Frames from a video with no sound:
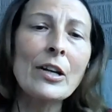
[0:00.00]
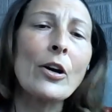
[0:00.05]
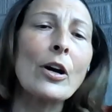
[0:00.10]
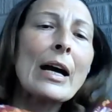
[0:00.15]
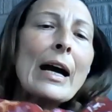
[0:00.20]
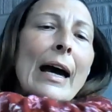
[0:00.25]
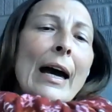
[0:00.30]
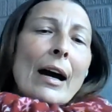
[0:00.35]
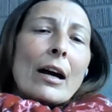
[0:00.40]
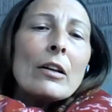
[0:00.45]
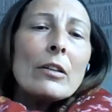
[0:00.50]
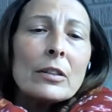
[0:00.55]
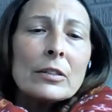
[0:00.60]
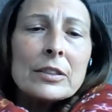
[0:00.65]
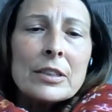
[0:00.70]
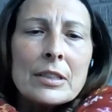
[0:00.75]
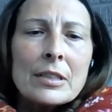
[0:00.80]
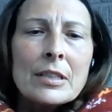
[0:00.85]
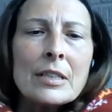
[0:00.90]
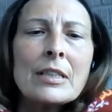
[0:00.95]
are held
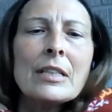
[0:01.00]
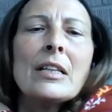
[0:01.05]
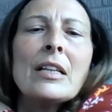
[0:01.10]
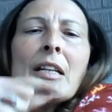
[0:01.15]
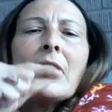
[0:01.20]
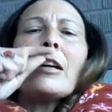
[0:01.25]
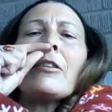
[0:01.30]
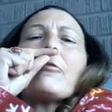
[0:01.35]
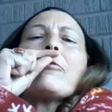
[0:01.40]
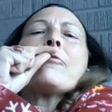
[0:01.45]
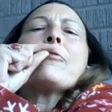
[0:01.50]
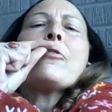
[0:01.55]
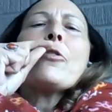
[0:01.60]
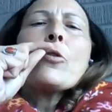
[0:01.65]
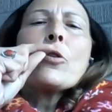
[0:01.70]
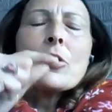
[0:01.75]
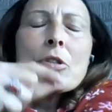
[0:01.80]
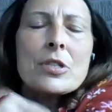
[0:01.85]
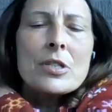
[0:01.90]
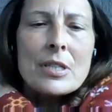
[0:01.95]
and
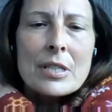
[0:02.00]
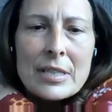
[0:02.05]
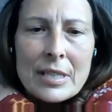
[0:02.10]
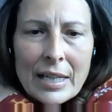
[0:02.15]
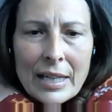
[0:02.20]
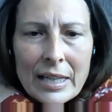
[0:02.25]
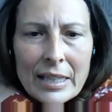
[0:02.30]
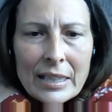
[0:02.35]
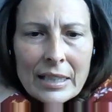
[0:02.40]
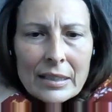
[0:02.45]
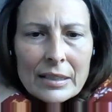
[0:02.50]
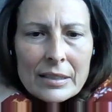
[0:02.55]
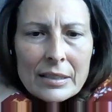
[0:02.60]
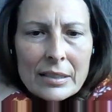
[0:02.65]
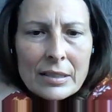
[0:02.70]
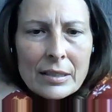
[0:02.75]
forced to take it,